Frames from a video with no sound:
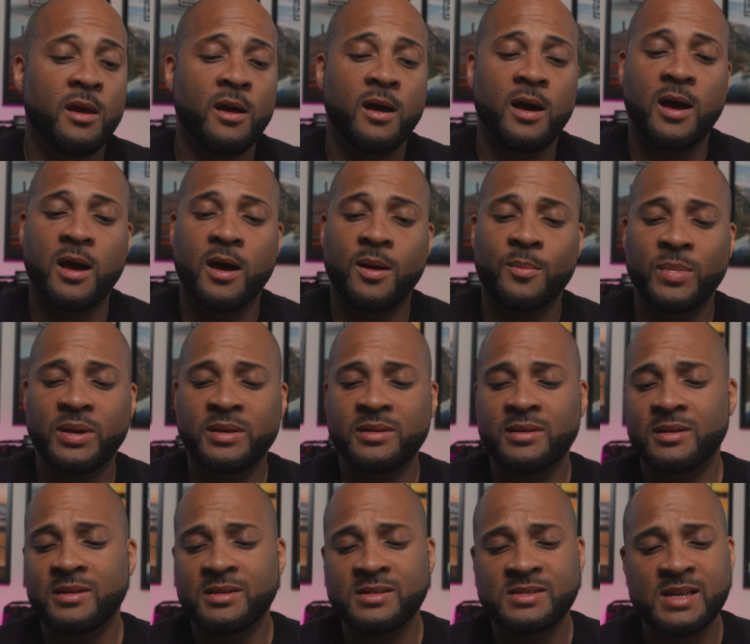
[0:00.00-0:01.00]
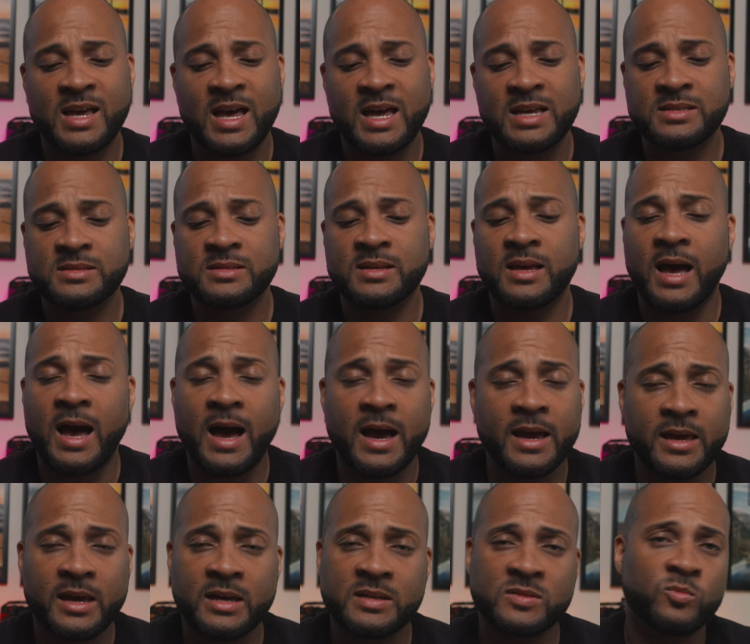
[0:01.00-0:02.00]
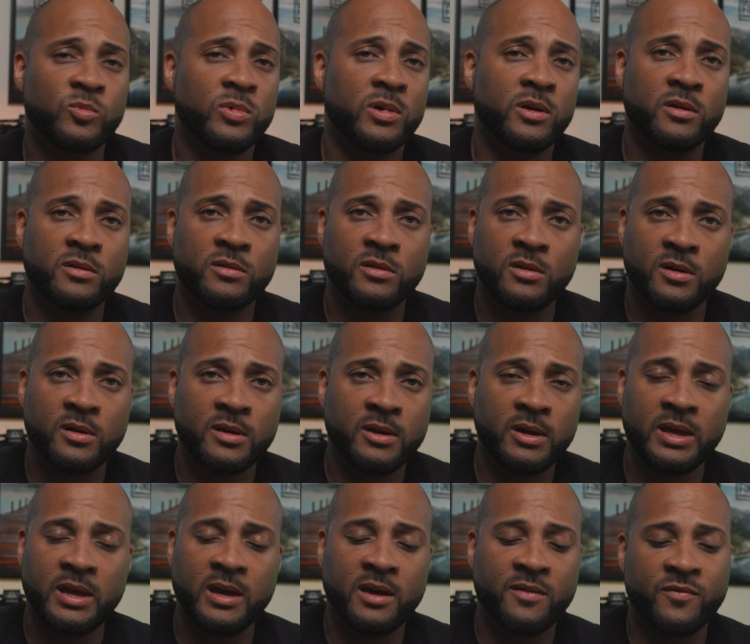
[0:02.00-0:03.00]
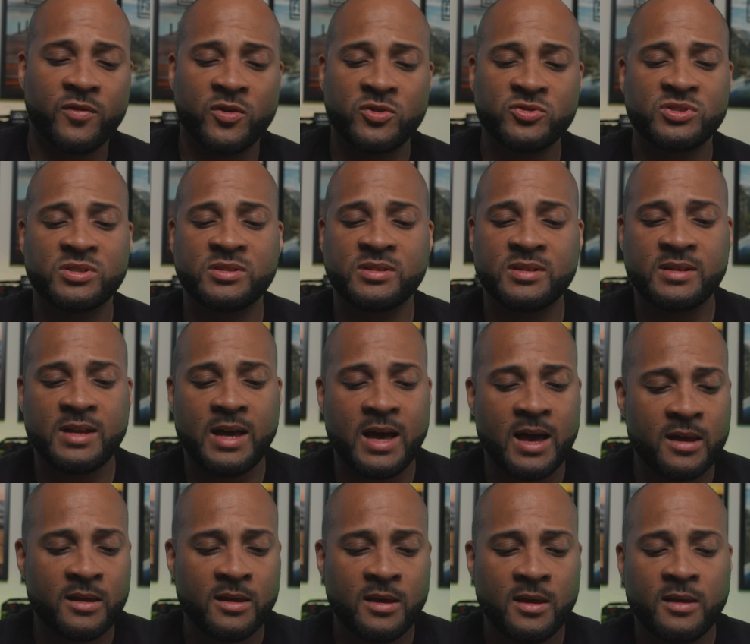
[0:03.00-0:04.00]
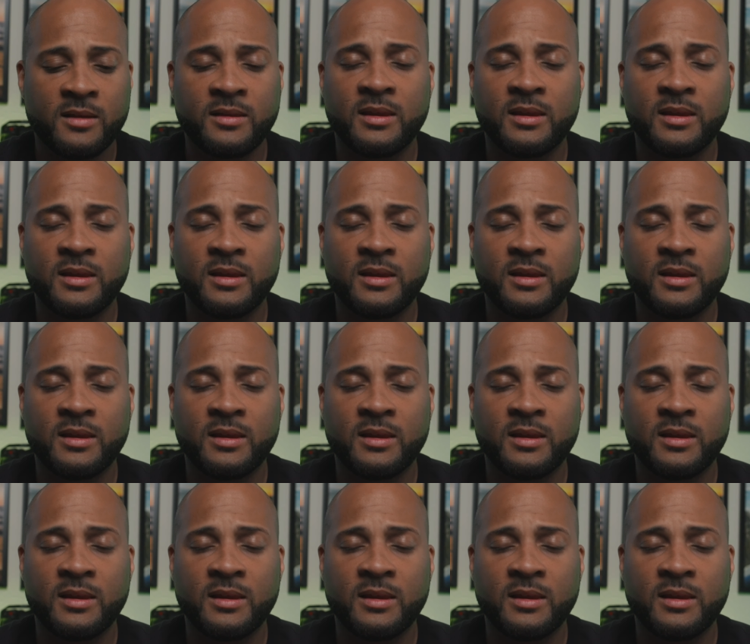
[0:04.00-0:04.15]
And then this has has IS where the EF version did not.